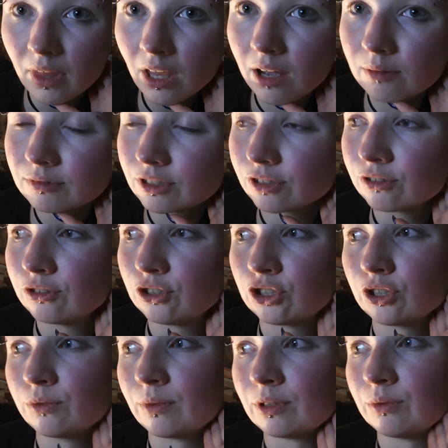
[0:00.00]
I'm not really
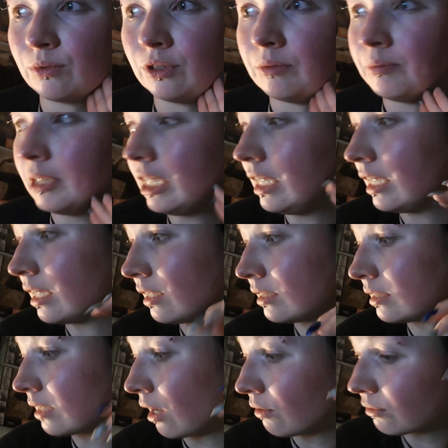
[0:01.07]
sure what will it be
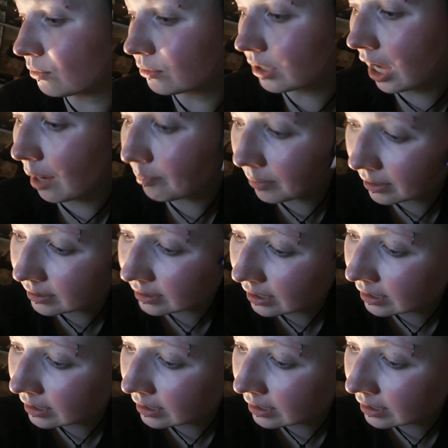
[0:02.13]
and how it will happen,